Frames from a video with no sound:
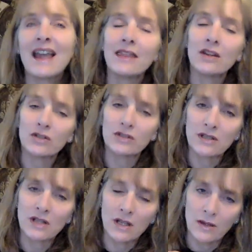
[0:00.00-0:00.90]
and
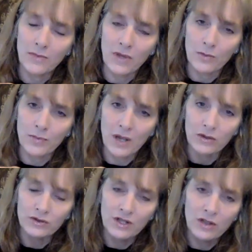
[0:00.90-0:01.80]
there's there are
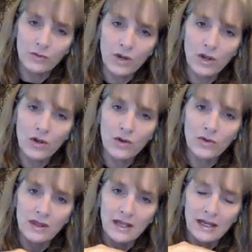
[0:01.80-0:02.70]
puddles on the road
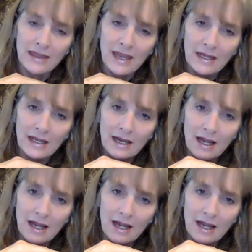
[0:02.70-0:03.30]
that they can kind